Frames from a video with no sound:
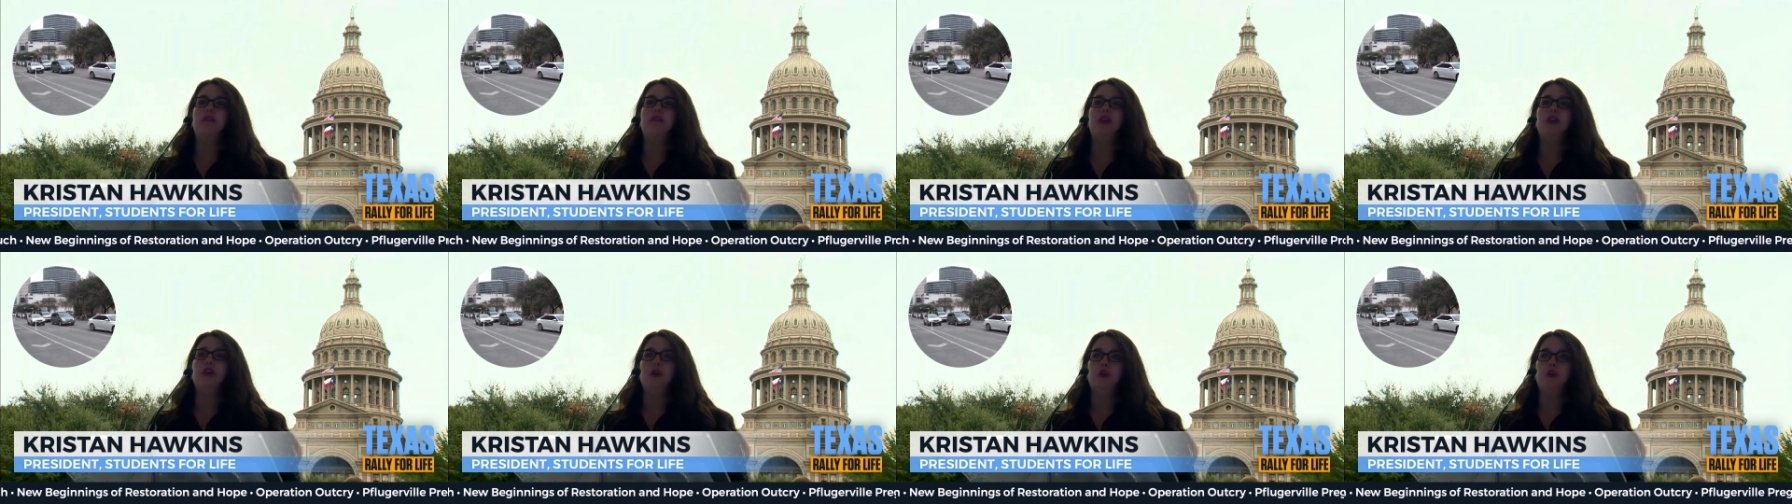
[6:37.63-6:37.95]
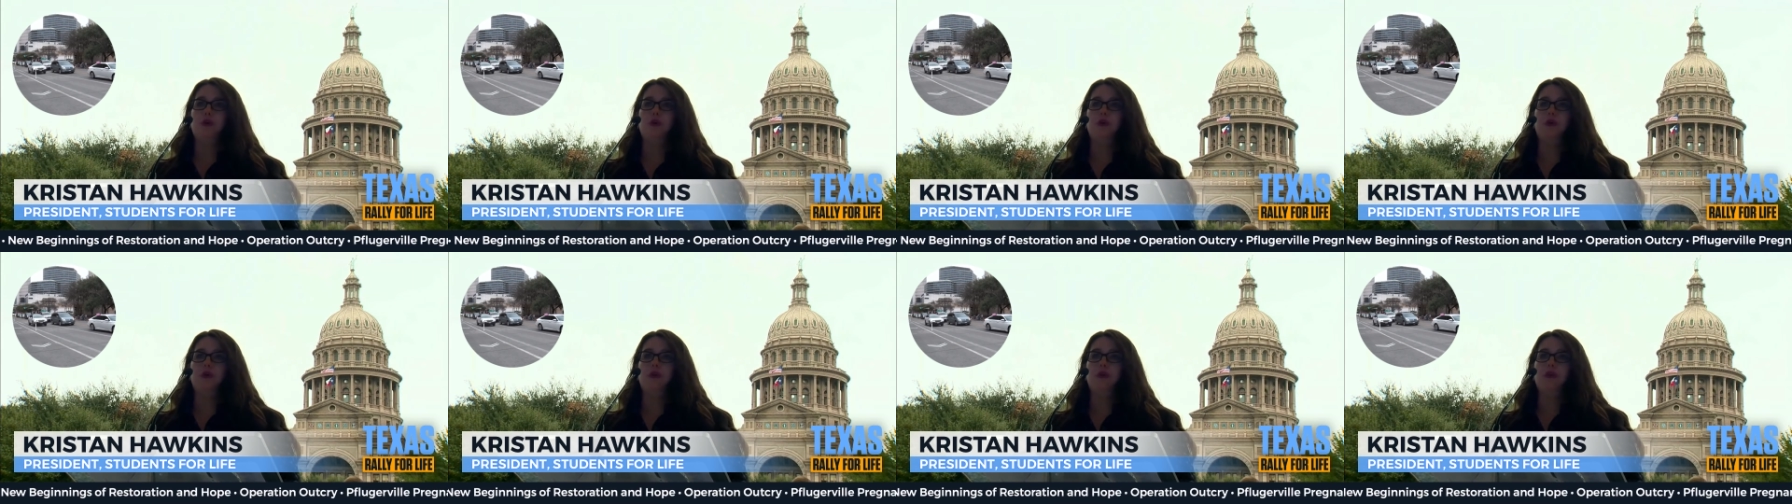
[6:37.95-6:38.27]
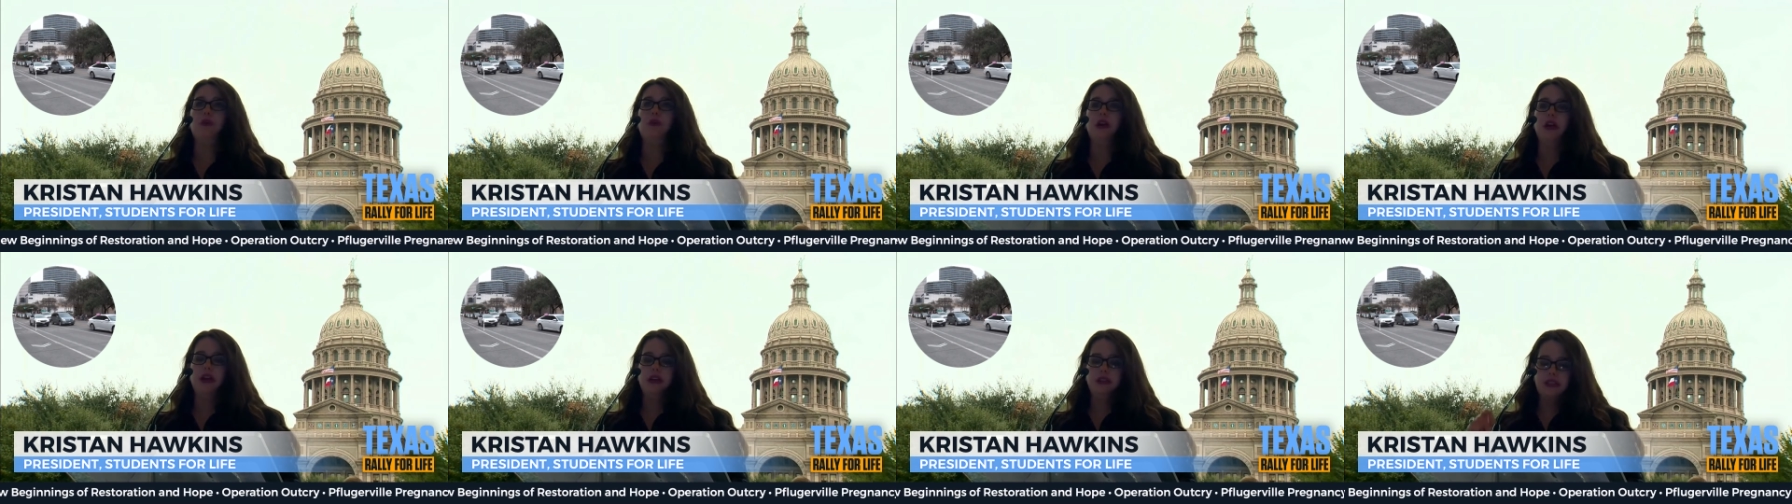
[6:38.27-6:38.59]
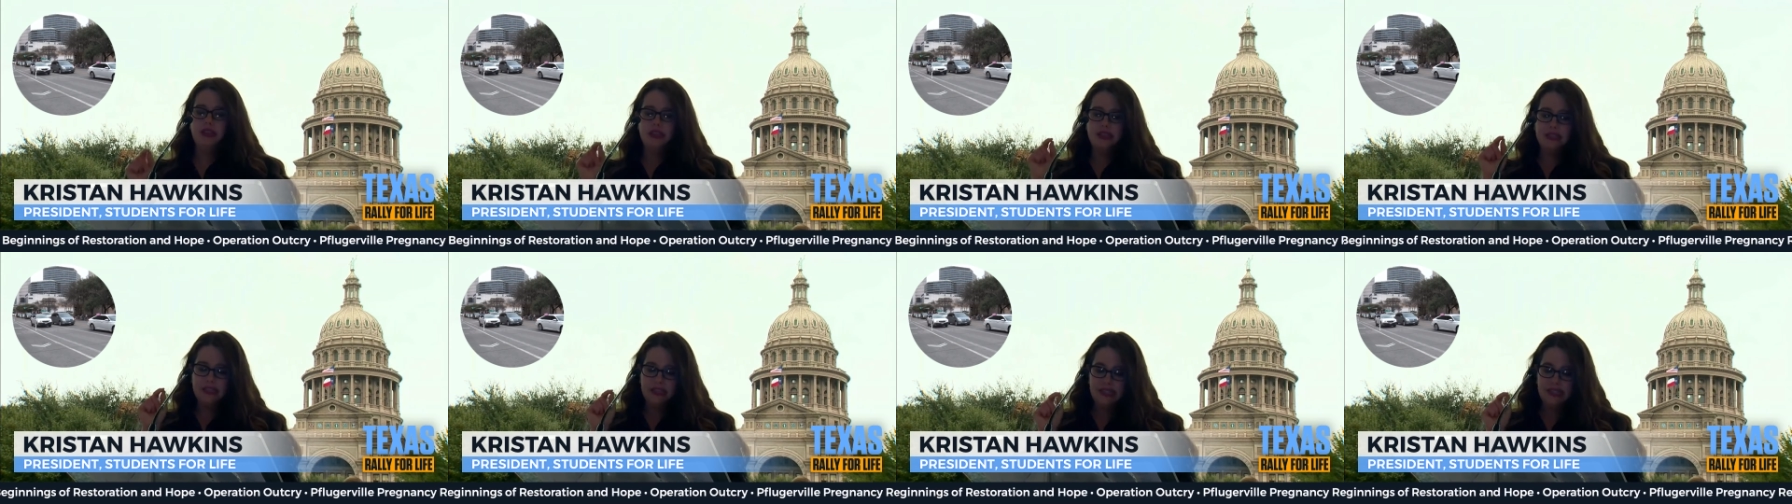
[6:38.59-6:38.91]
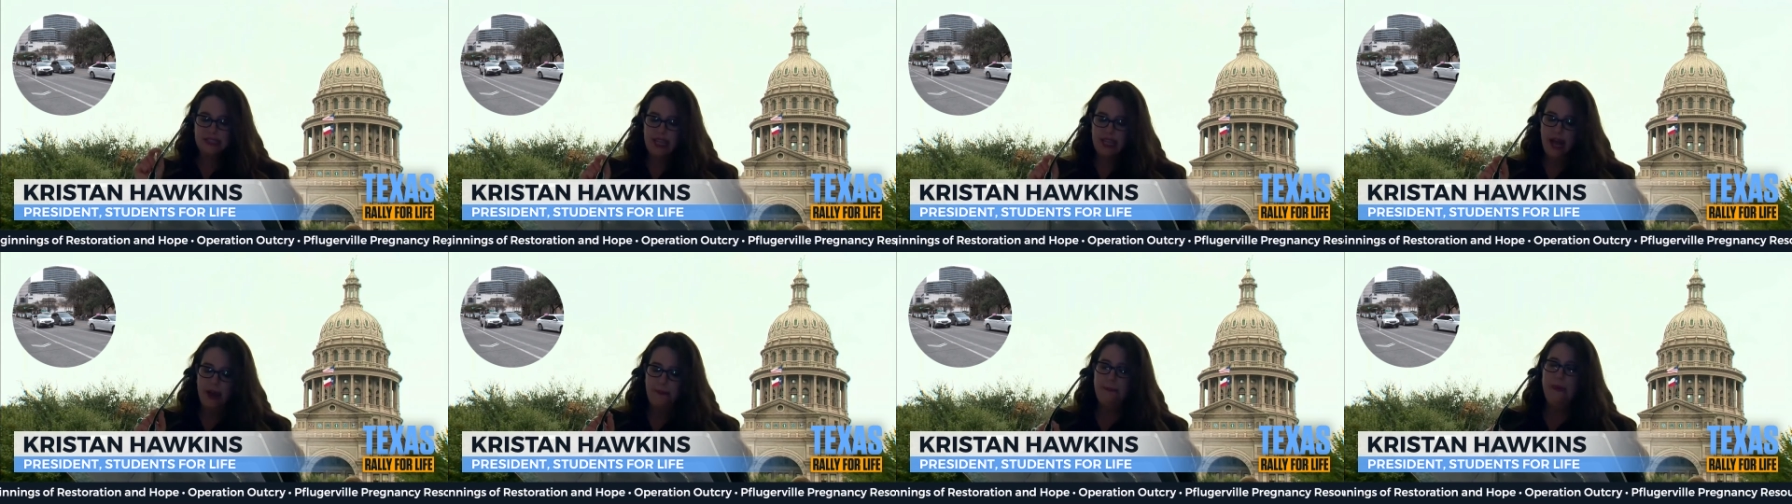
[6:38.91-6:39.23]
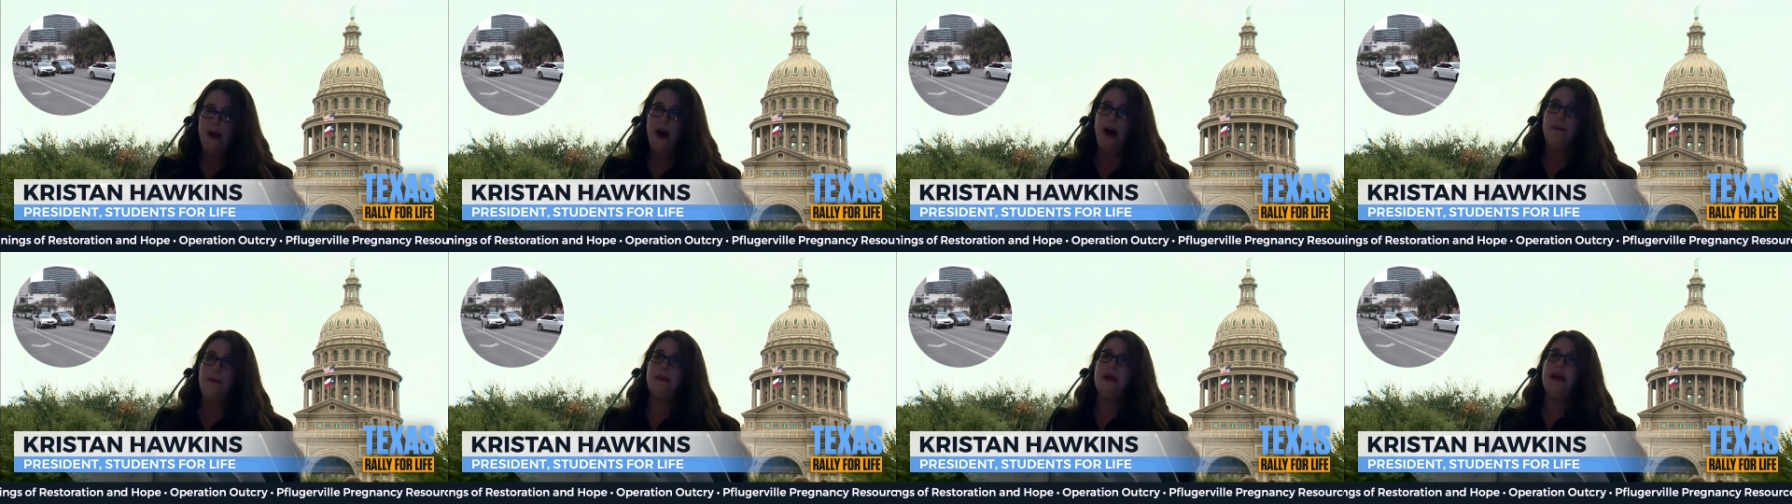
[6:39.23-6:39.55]
you to step
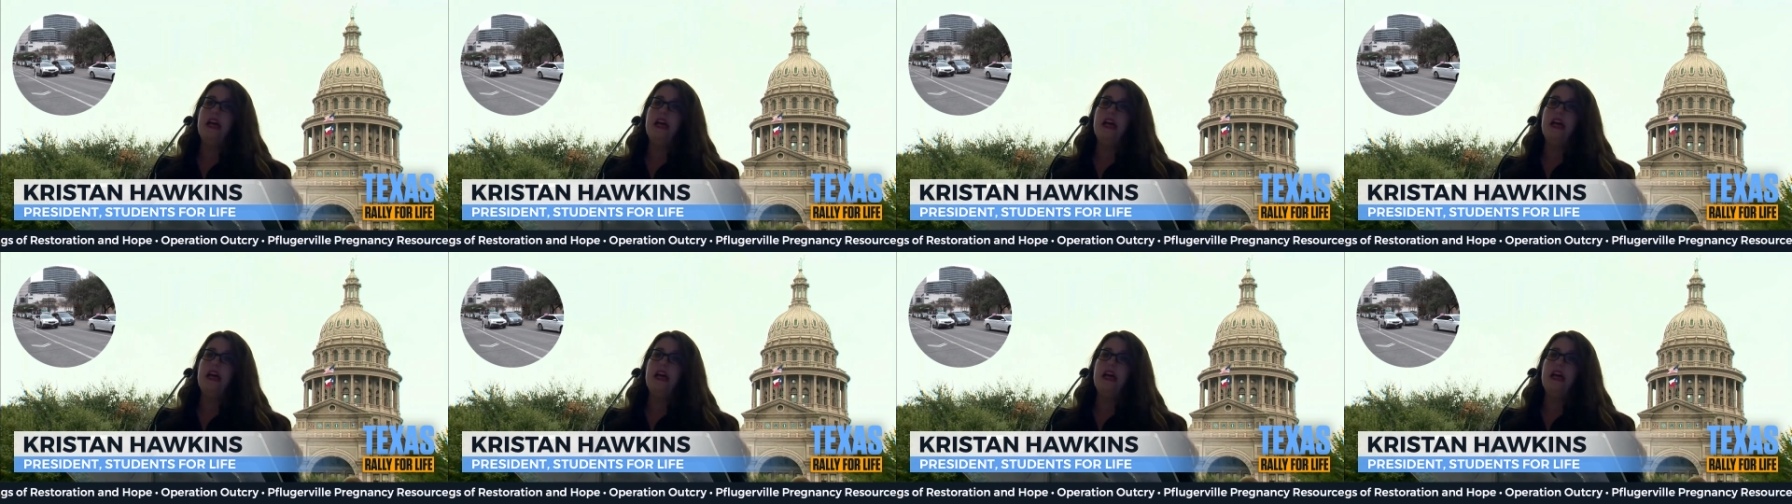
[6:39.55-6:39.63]
up,